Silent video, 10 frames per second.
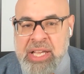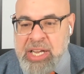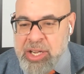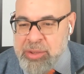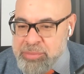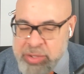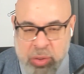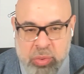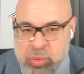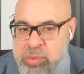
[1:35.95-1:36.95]

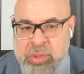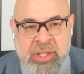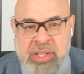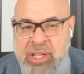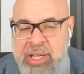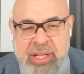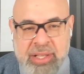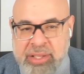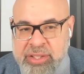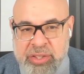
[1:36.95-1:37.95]
No
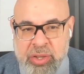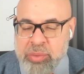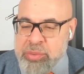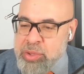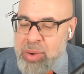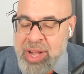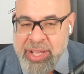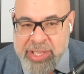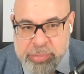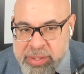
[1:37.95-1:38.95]

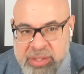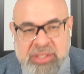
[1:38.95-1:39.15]
hype.